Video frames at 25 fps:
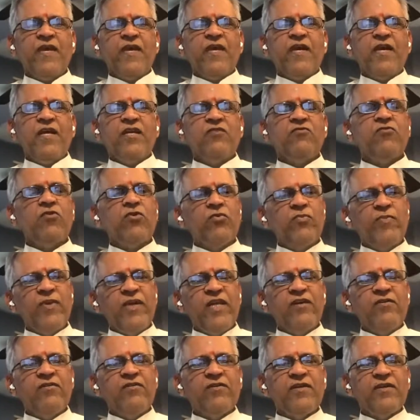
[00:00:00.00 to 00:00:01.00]
and you won't
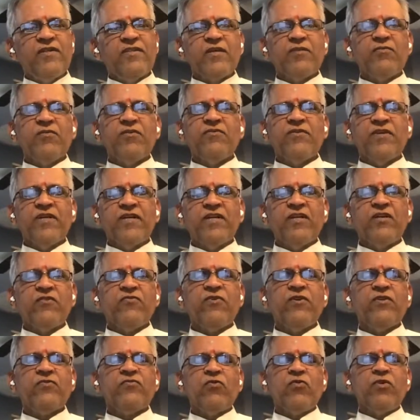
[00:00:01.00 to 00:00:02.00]
believe in some of the
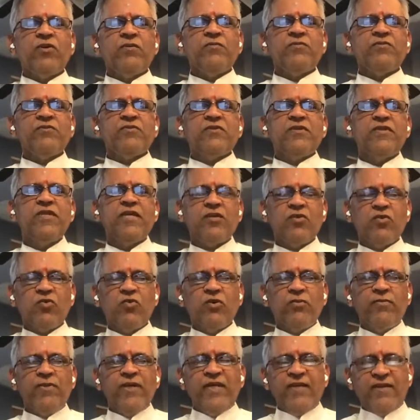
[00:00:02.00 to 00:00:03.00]
interfaith forums they
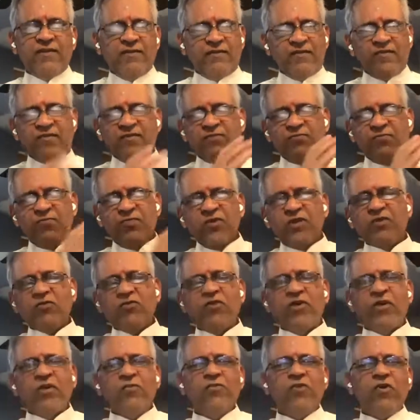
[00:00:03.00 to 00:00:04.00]
told me,
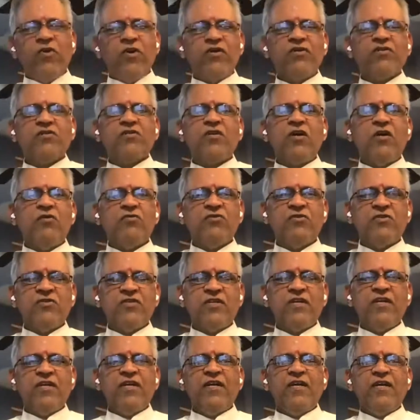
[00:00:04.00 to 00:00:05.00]
including Boy
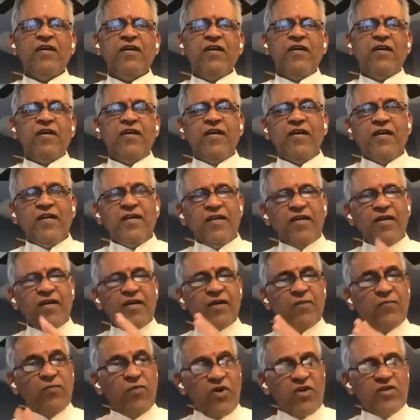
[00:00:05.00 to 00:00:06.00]
Scouts and
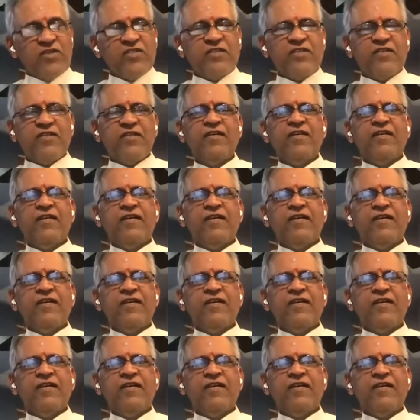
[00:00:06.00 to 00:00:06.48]
a mosque.